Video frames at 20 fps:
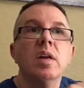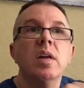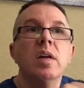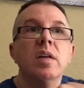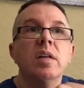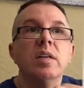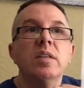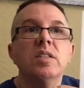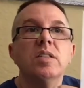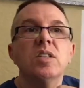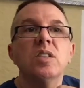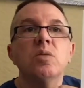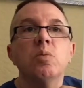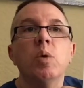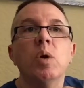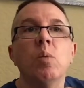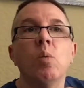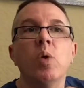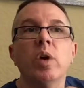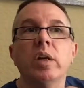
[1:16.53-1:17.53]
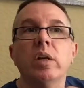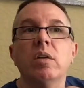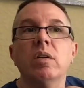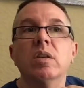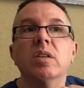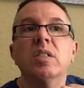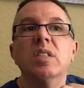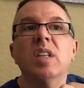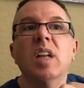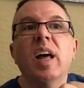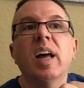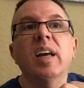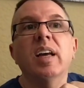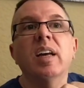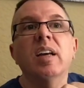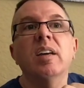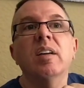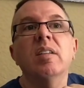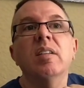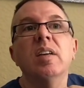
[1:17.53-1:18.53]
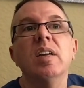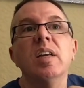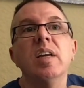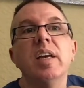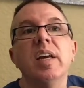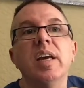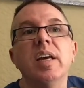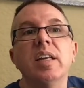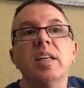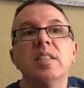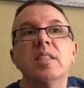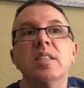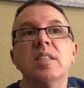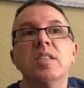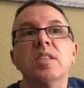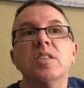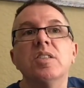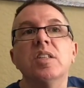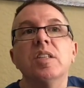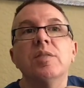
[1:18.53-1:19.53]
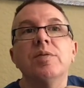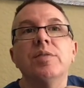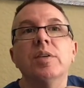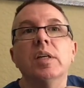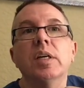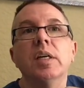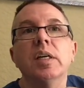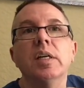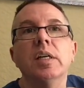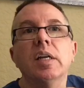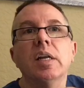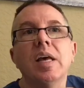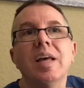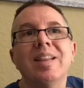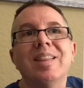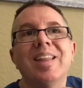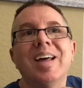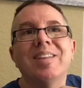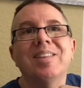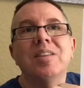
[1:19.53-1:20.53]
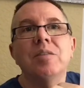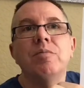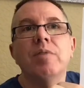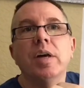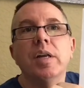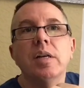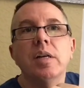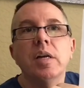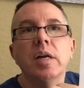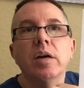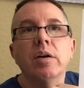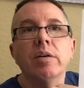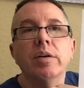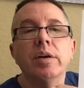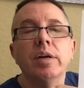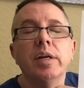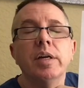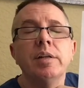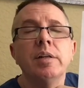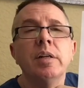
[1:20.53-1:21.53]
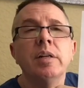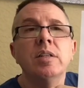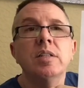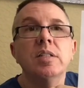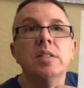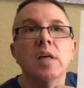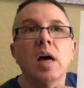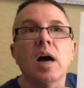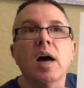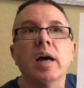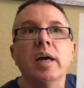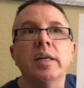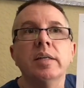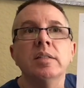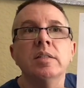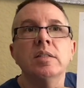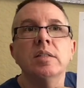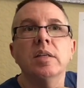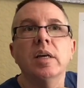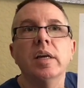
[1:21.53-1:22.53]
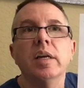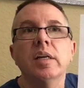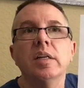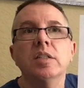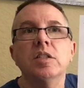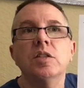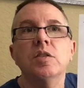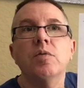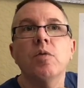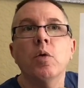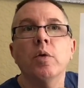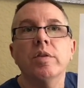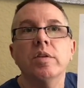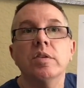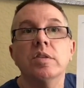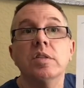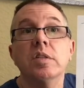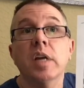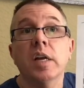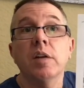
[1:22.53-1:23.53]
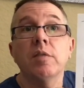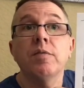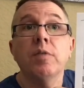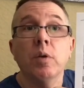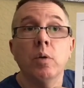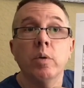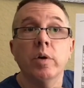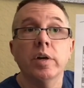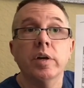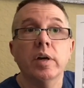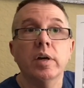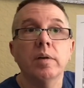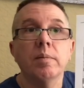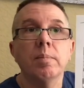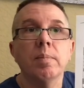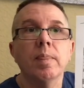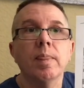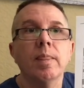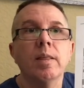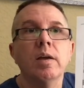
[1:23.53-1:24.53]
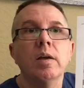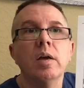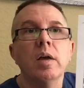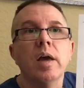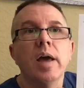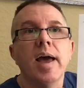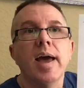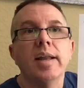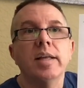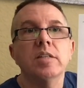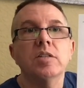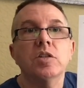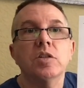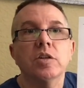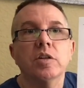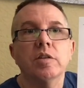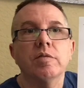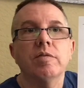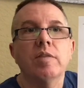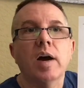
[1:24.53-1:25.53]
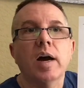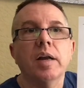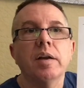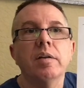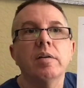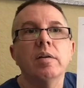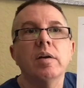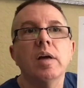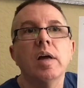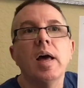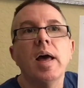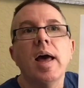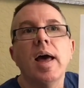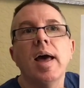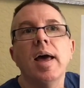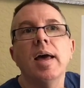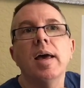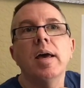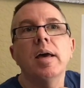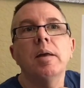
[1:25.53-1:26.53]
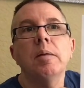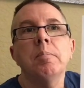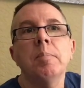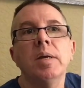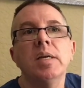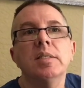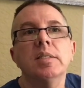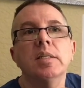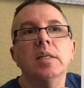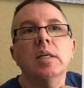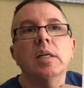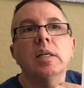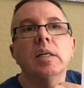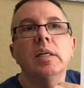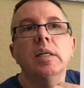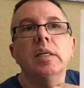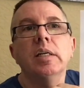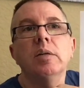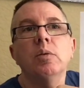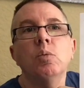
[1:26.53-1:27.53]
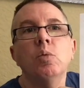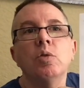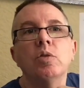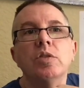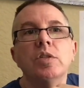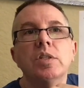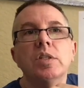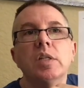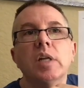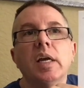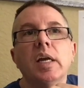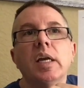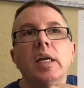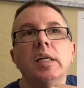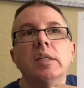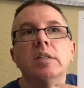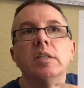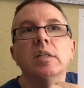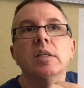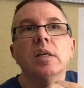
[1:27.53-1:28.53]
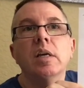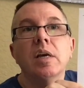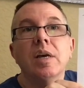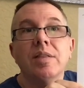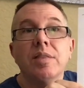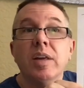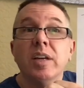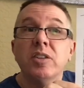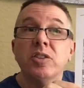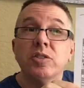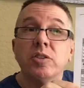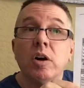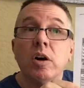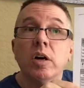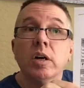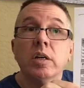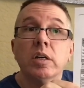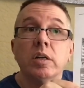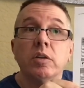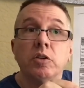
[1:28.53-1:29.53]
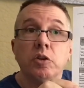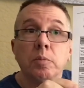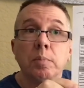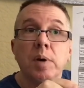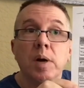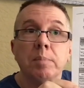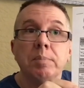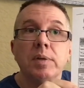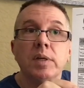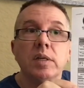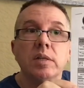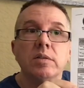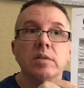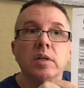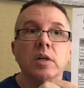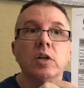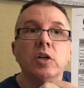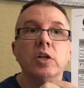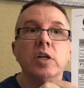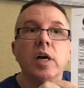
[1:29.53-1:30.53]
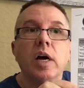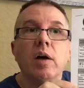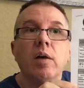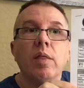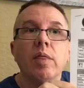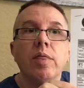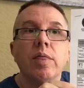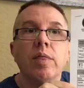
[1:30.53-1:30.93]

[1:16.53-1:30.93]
This is what one looks like, and it's a certificate that the veterinarian signs, and it's for the state of Florida, and it's certified. And basically it will state that your puppy is in good health,